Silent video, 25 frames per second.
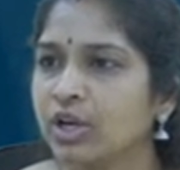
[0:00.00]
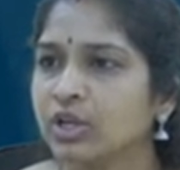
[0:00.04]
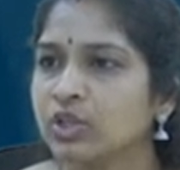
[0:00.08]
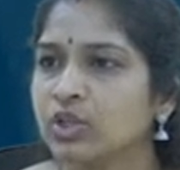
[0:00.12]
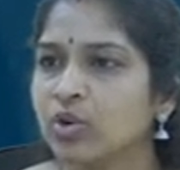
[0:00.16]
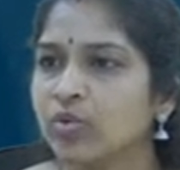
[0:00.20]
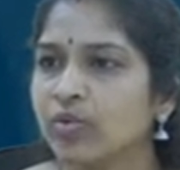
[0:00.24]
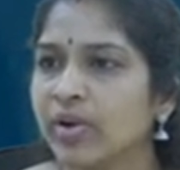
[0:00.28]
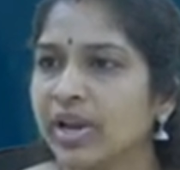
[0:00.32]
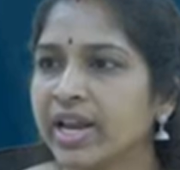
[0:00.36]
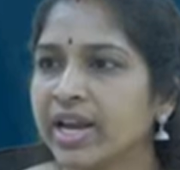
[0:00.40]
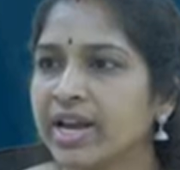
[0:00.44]

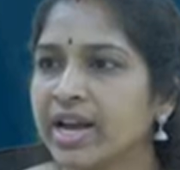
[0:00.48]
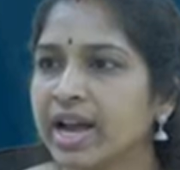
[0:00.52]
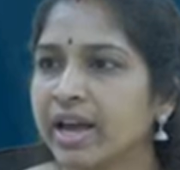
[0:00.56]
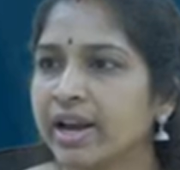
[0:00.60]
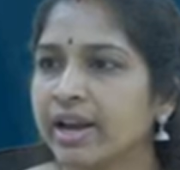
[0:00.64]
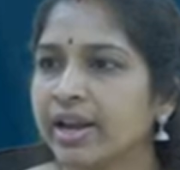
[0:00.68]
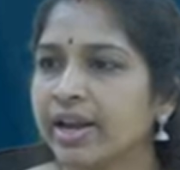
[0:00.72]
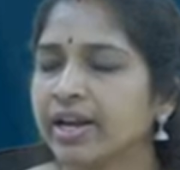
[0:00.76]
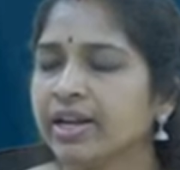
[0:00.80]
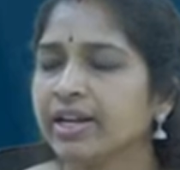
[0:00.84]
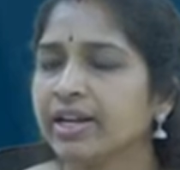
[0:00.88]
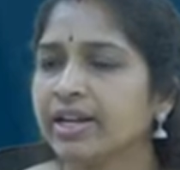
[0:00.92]
So when a
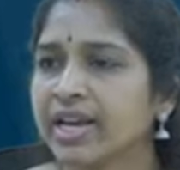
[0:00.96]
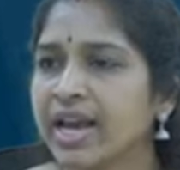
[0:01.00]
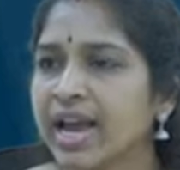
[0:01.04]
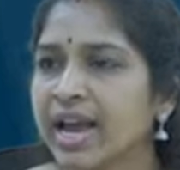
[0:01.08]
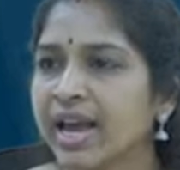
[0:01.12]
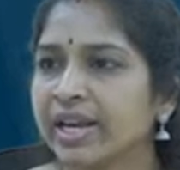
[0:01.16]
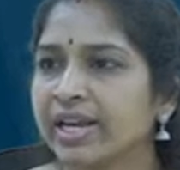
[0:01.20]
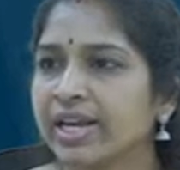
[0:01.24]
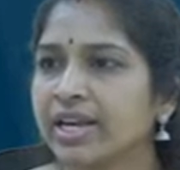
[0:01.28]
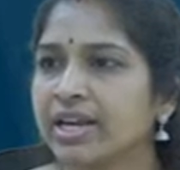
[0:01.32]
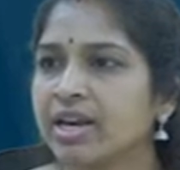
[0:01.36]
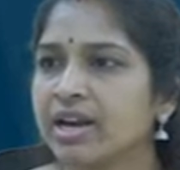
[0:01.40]
current
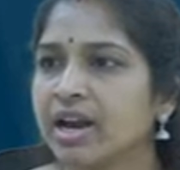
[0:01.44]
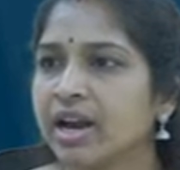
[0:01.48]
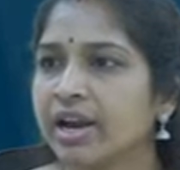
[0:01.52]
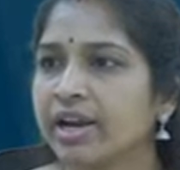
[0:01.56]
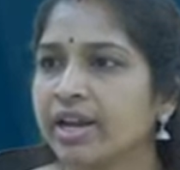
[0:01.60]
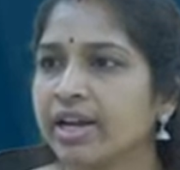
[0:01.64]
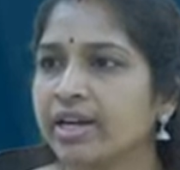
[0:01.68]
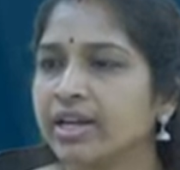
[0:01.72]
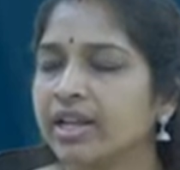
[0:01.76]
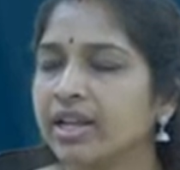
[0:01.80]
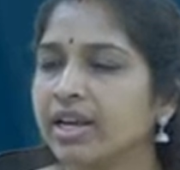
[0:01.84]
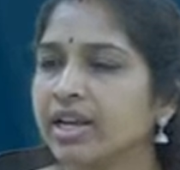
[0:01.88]
carrying
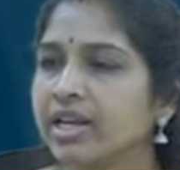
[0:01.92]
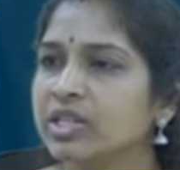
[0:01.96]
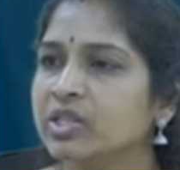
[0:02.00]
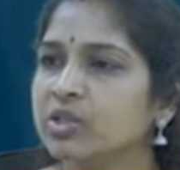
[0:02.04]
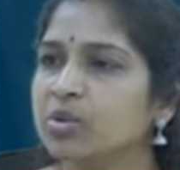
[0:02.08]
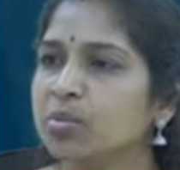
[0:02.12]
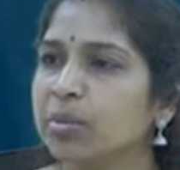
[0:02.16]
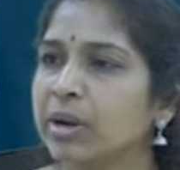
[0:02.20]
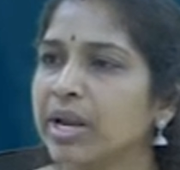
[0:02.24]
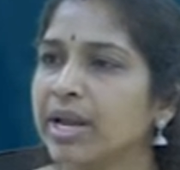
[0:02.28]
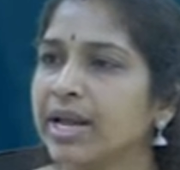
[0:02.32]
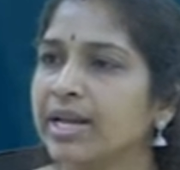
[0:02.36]
conductor is
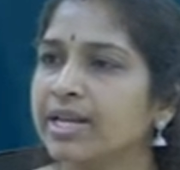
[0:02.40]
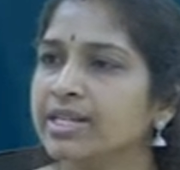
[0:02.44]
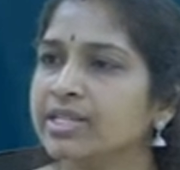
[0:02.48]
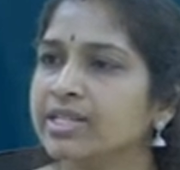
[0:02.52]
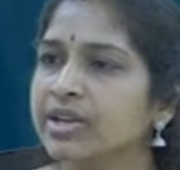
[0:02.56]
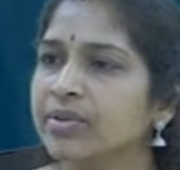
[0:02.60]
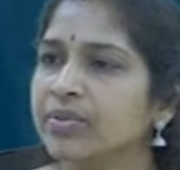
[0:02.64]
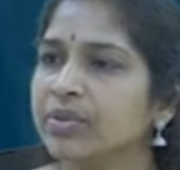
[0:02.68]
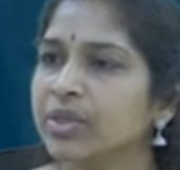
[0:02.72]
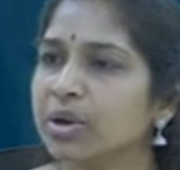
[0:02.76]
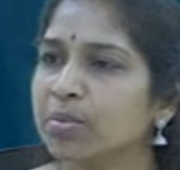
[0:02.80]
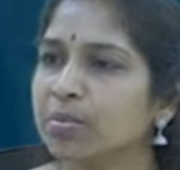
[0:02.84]
placed
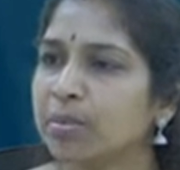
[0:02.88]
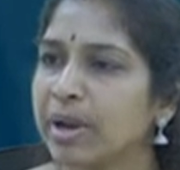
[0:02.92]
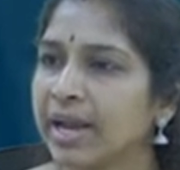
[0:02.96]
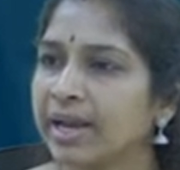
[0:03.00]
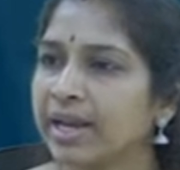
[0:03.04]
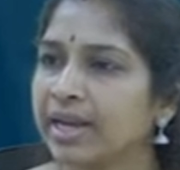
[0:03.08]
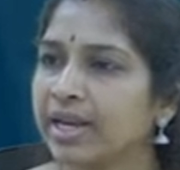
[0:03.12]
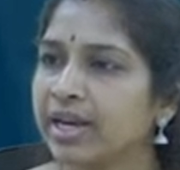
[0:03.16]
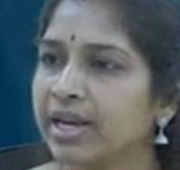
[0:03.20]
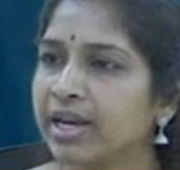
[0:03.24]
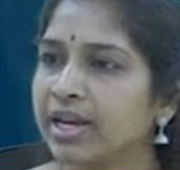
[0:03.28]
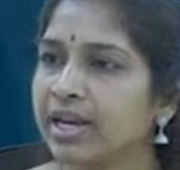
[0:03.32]
in the
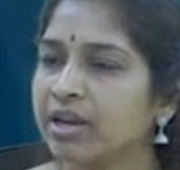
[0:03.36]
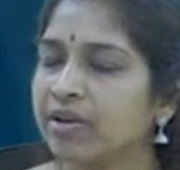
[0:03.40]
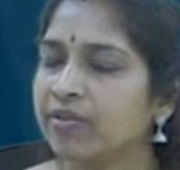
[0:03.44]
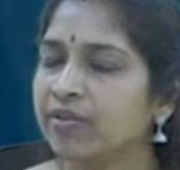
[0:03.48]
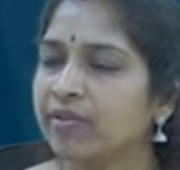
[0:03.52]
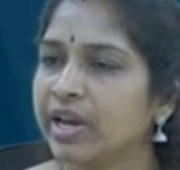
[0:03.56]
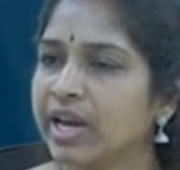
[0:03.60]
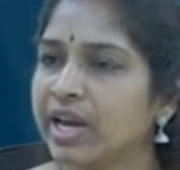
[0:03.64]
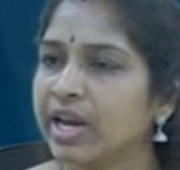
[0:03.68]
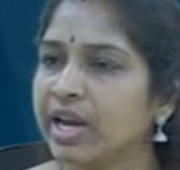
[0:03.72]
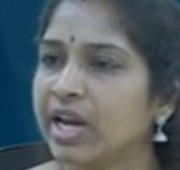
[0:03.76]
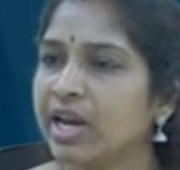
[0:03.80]
magnetic
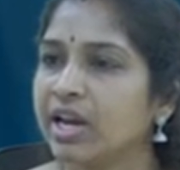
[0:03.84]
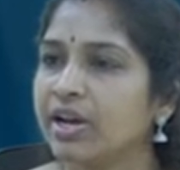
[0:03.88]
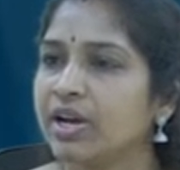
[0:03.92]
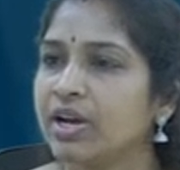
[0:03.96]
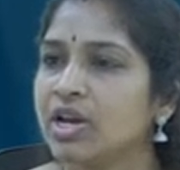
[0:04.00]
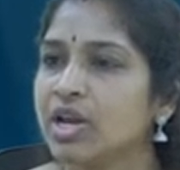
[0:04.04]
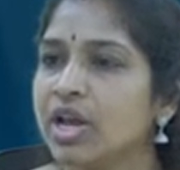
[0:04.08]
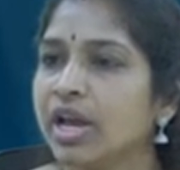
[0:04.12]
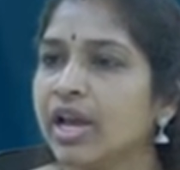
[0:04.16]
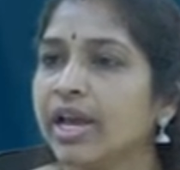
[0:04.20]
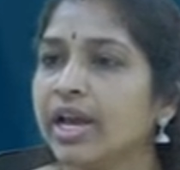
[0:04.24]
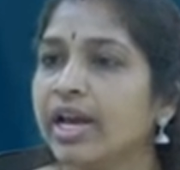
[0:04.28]

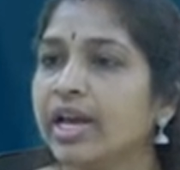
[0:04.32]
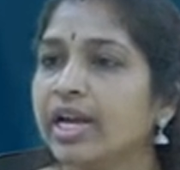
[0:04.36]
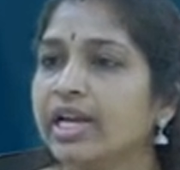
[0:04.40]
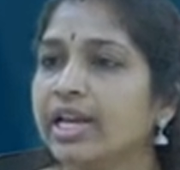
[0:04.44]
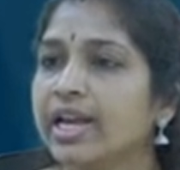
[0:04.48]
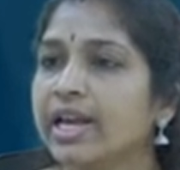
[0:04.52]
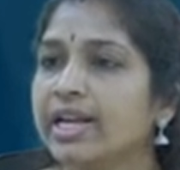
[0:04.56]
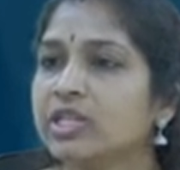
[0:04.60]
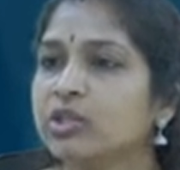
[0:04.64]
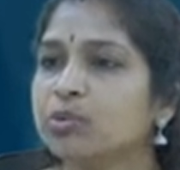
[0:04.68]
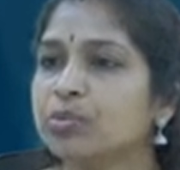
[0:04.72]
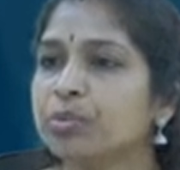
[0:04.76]
field, it
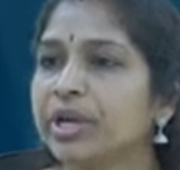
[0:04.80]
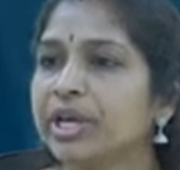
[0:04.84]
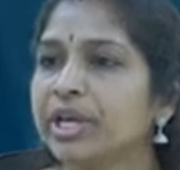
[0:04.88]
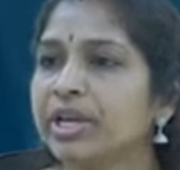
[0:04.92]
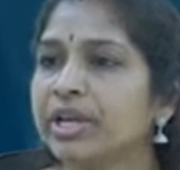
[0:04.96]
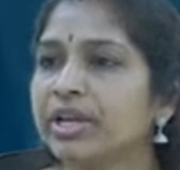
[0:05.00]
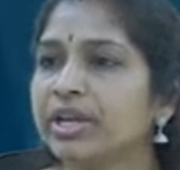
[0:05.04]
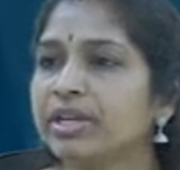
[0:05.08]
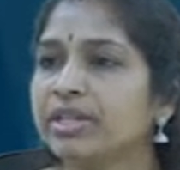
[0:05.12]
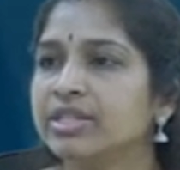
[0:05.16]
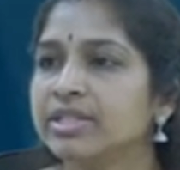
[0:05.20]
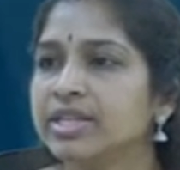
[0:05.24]

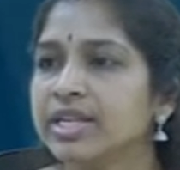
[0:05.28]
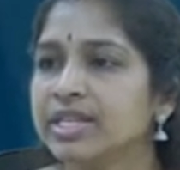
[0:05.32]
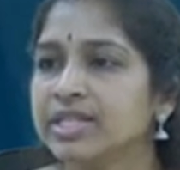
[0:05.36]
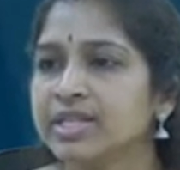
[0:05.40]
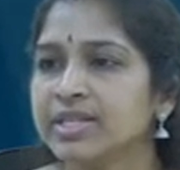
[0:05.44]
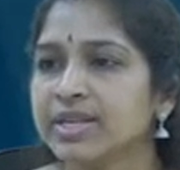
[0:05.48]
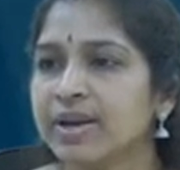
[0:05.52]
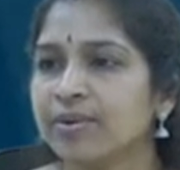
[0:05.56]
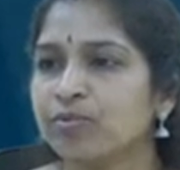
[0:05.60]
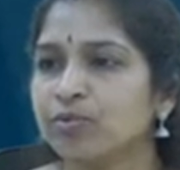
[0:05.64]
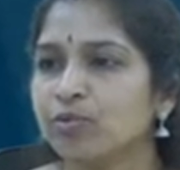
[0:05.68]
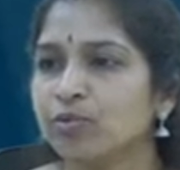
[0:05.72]
experiences
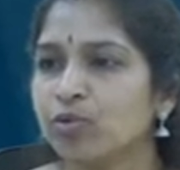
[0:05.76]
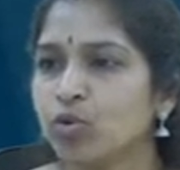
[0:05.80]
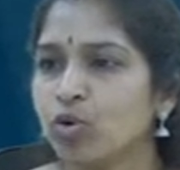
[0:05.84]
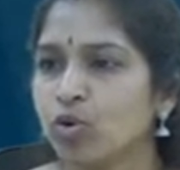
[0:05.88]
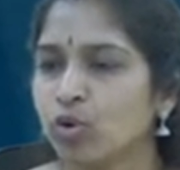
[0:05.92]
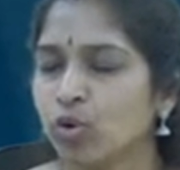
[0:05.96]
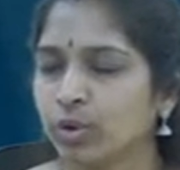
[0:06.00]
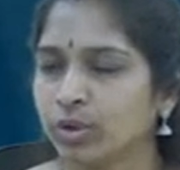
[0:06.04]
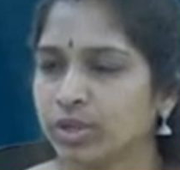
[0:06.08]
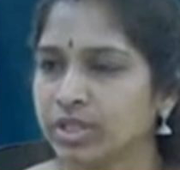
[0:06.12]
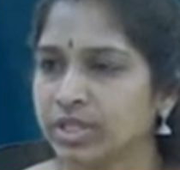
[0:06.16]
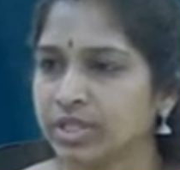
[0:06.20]
some
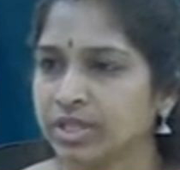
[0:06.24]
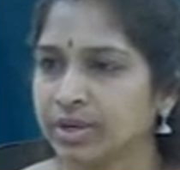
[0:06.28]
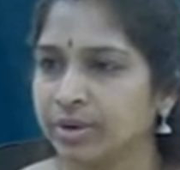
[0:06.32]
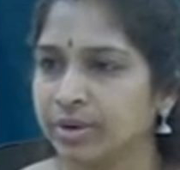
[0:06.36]
force.